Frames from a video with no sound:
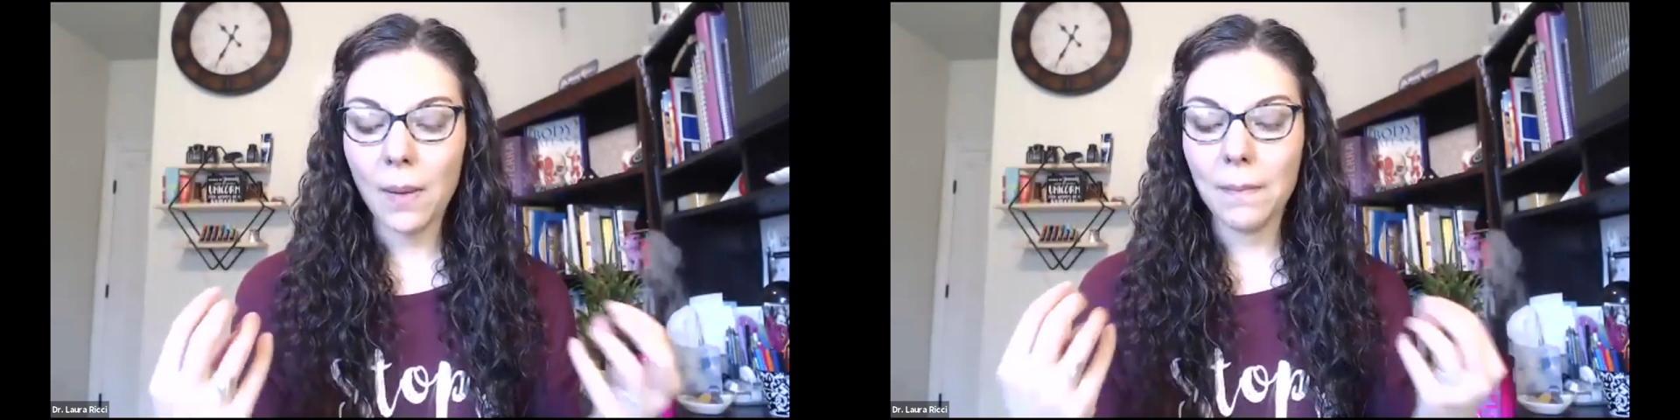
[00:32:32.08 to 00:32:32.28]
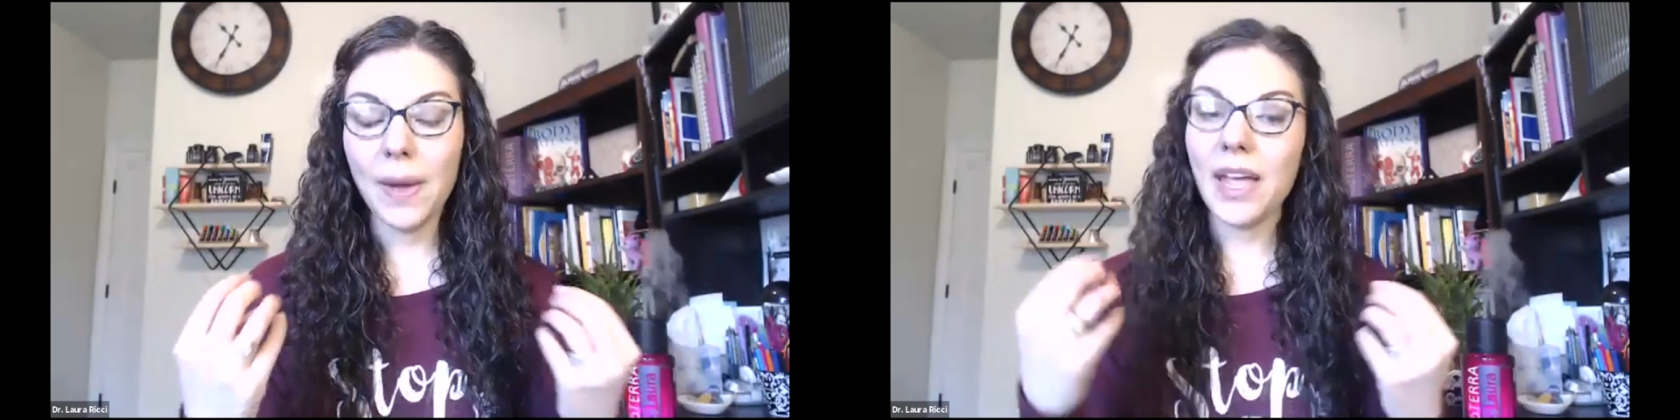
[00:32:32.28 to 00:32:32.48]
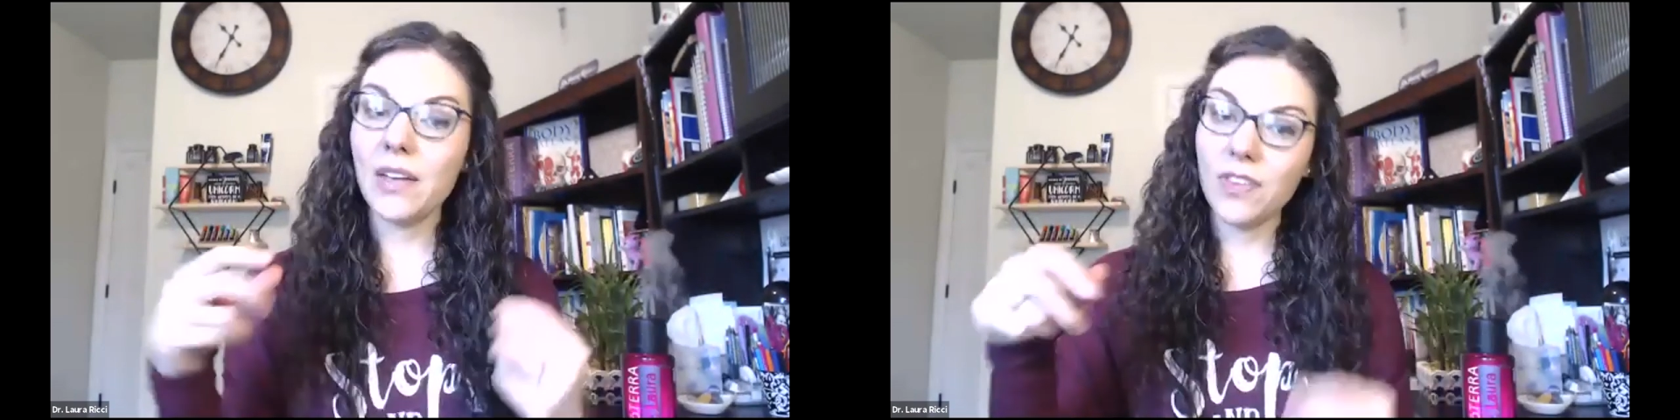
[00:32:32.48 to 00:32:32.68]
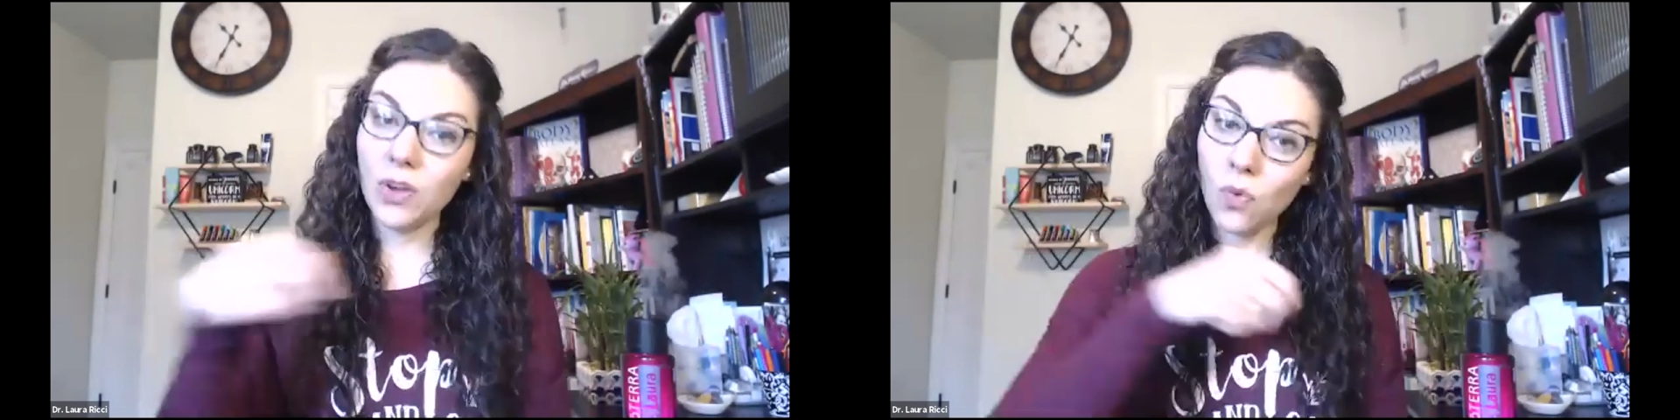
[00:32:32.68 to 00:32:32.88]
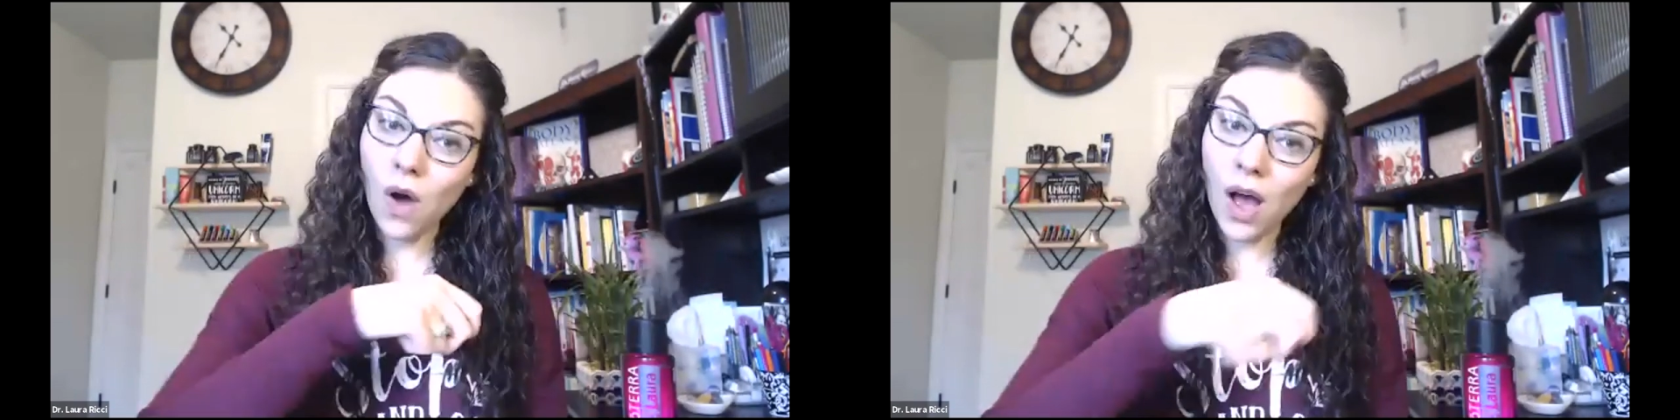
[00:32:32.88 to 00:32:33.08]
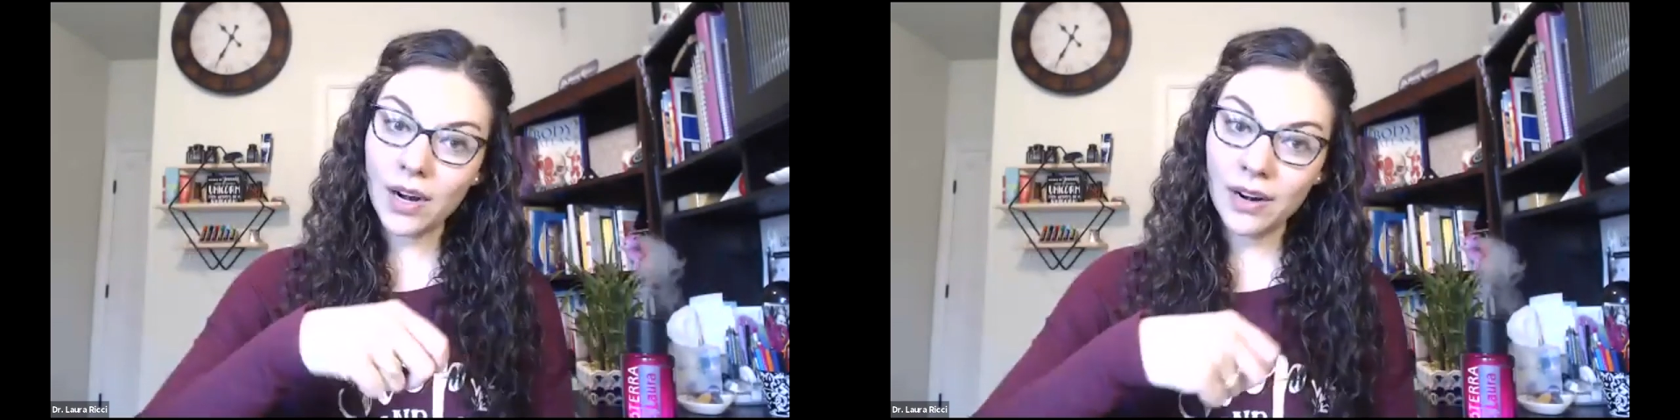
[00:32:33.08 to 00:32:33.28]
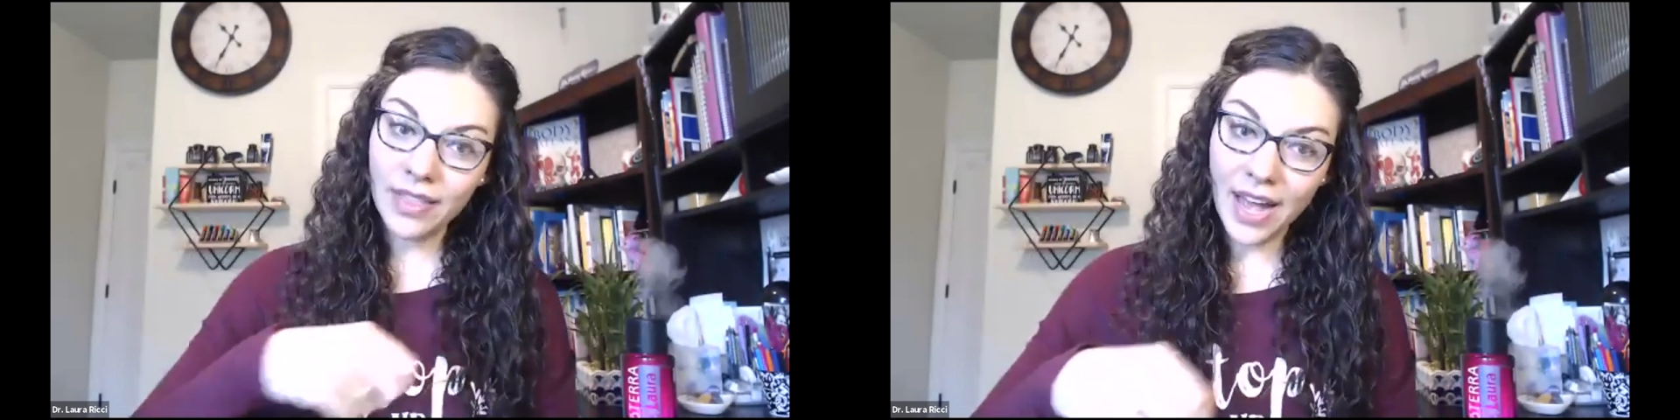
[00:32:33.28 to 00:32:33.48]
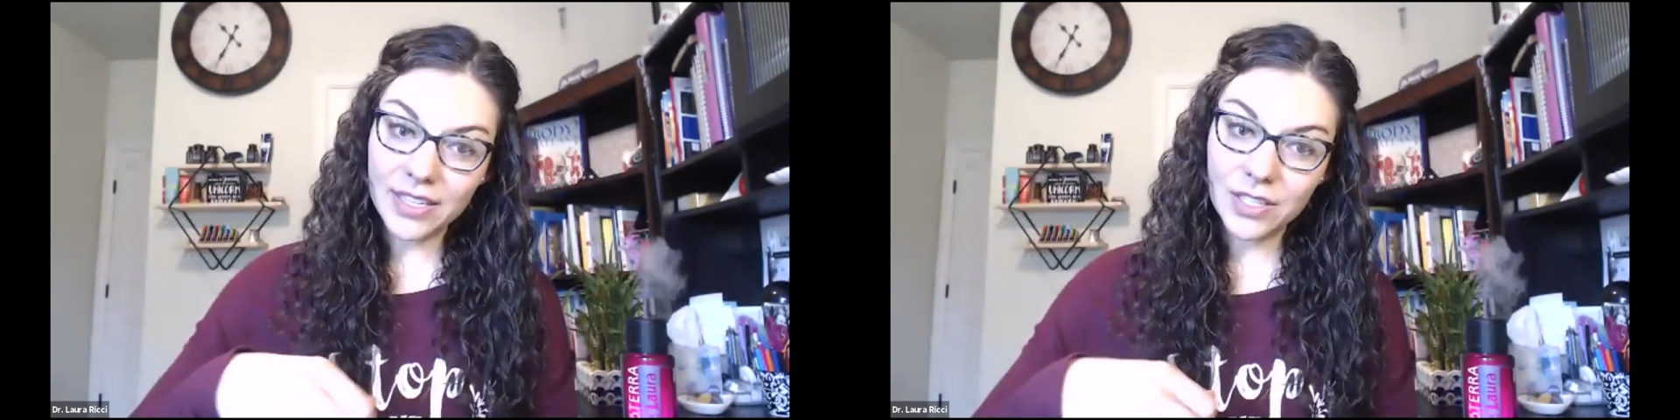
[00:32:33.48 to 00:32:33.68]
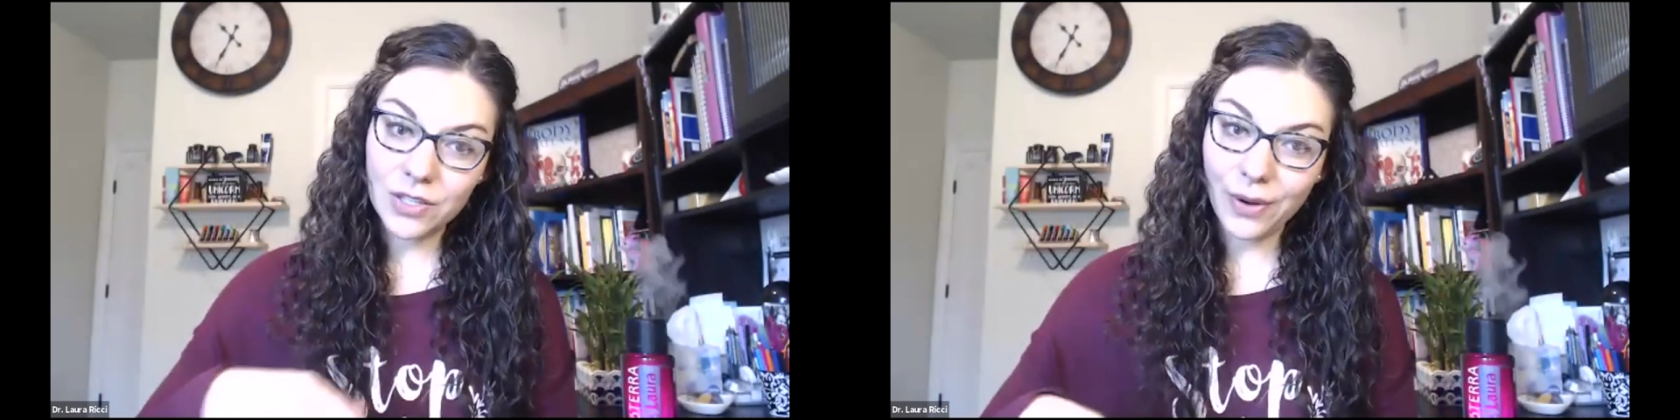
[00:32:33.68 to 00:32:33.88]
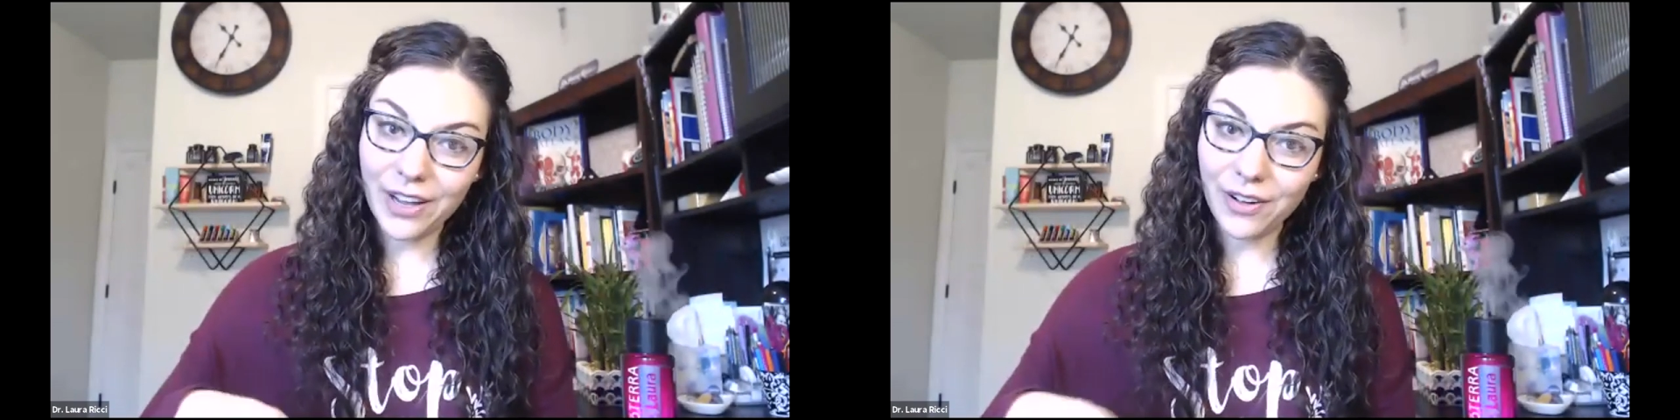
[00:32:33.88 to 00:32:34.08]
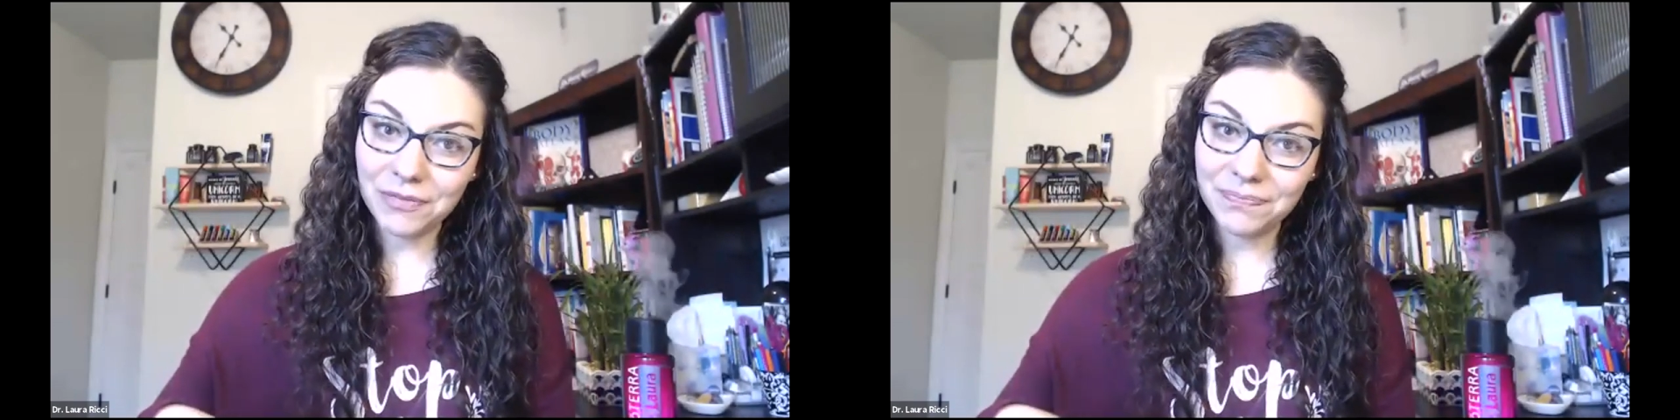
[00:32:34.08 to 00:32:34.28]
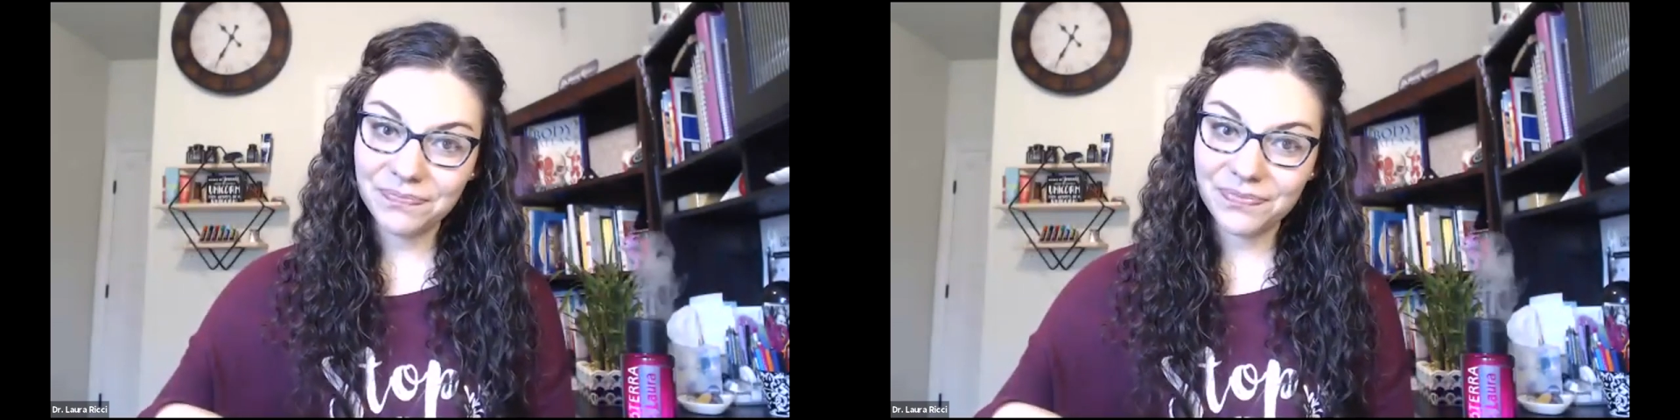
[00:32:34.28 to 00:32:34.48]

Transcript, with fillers: But if you water that soil,